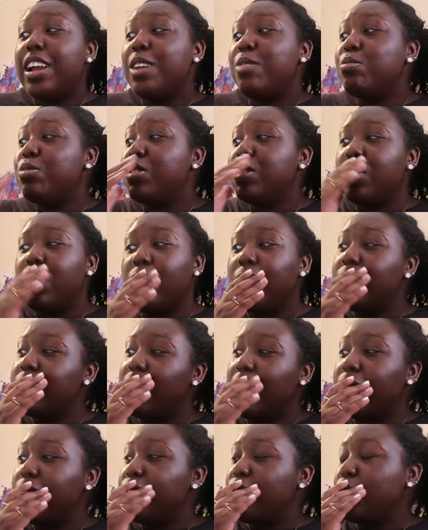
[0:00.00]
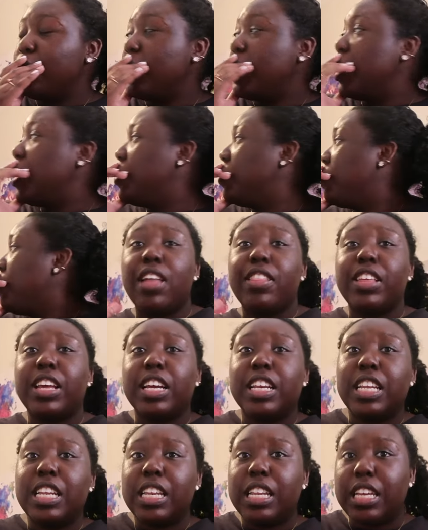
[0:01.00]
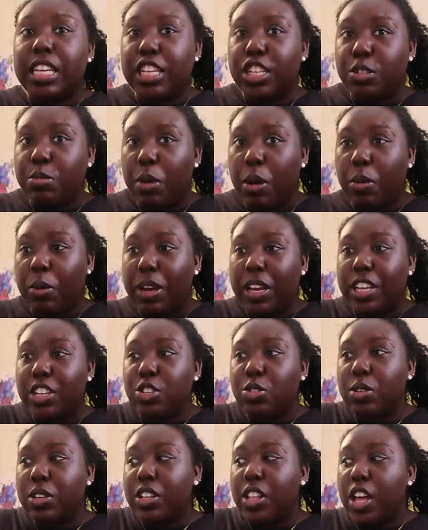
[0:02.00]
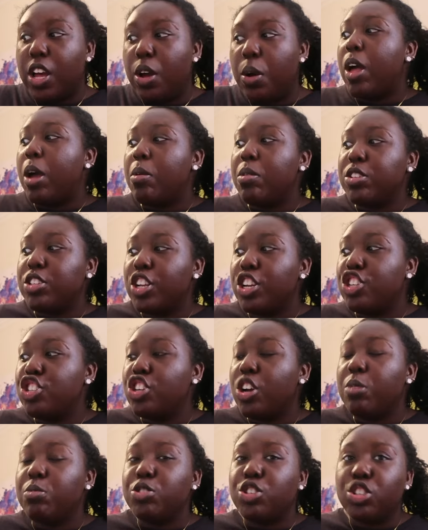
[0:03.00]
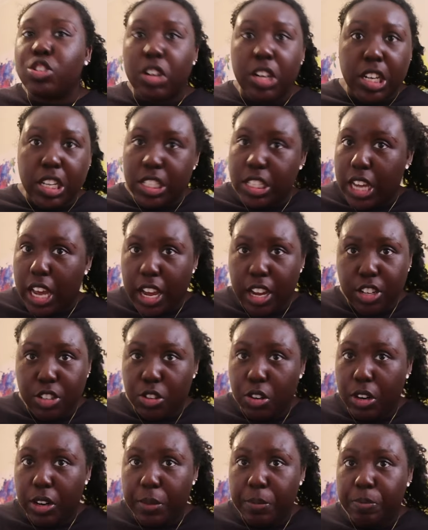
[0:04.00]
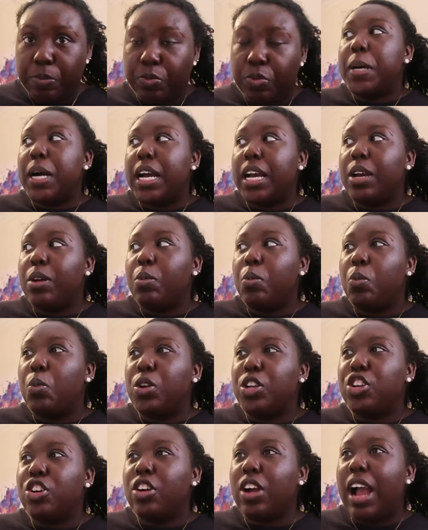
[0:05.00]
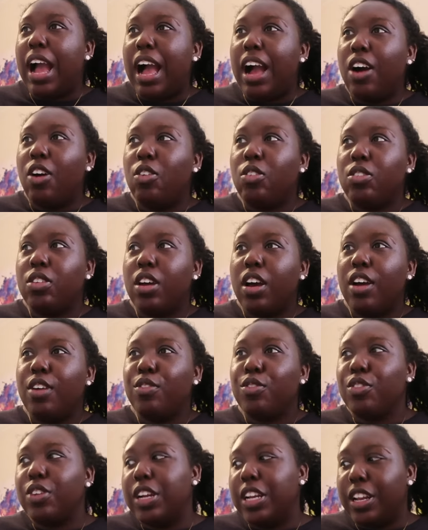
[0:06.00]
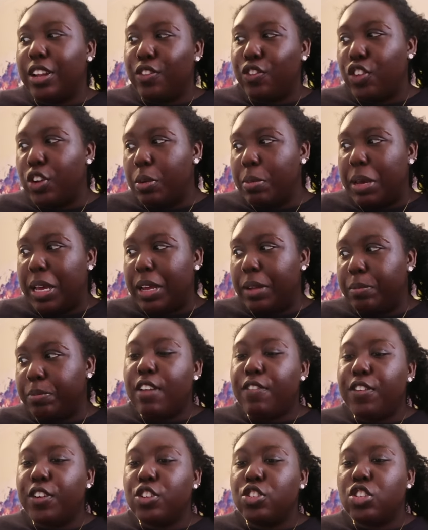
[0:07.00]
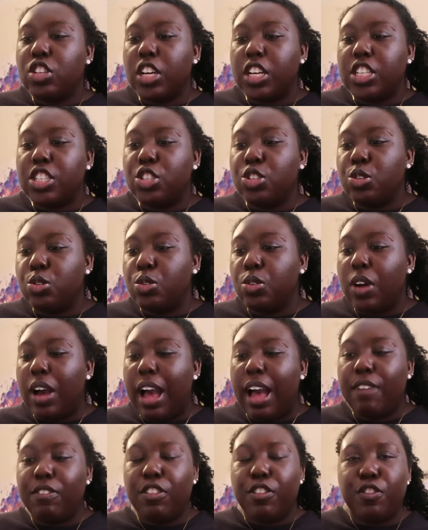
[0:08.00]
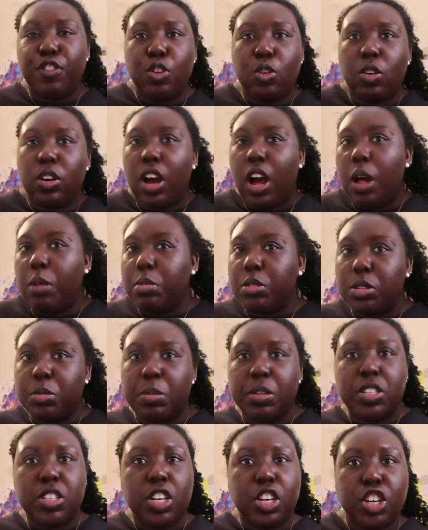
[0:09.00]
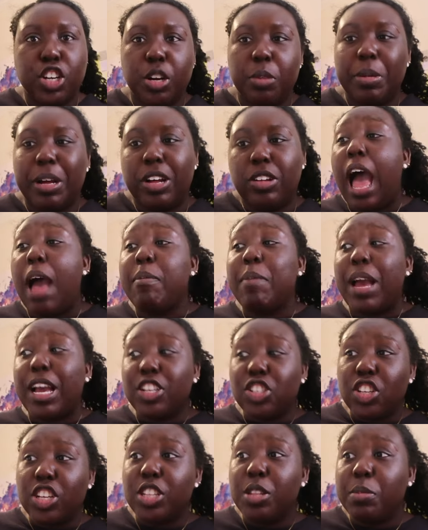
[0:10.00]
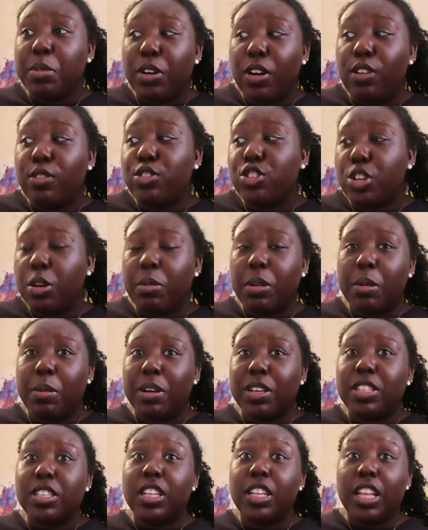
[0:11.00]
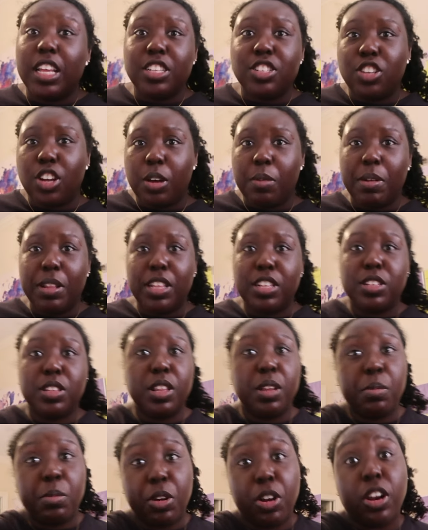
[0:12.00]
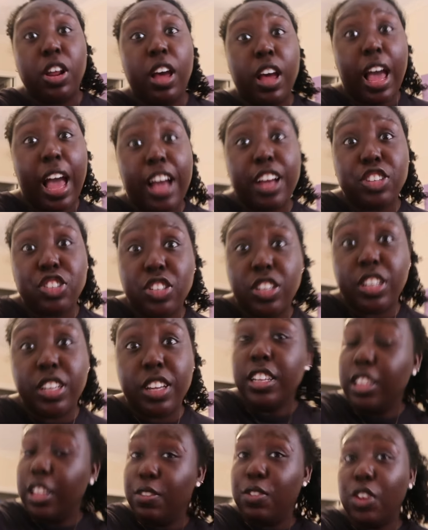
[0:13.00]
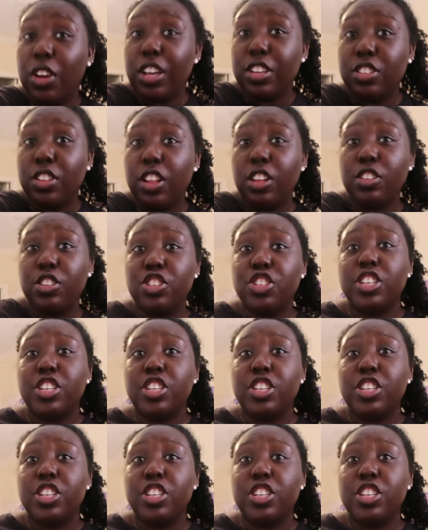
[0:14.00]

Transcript: am so excited to read. I think I need to ease my way into it though. I was gonna jump straight into ACOTAR. But when you're out of reading for a bit, it feels good to have a few accomplishments under your belt. I'm actually in the middle of so many books. Let's talk about this and then we're gonna actually leave you guys alone and